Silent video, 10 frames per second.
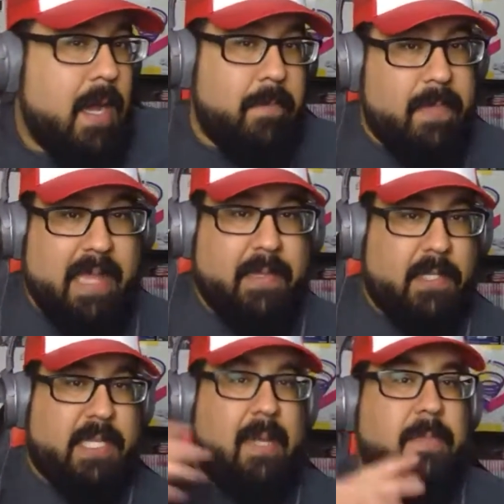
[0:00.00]
like the
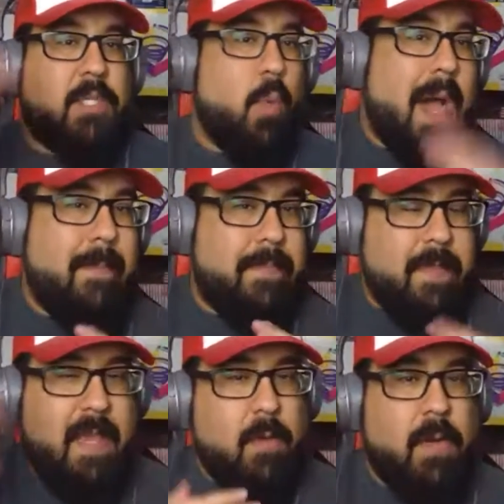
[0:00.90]
team swap
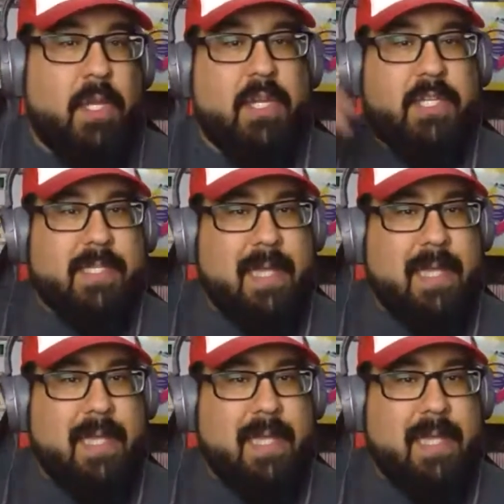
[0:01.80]
thing where you can just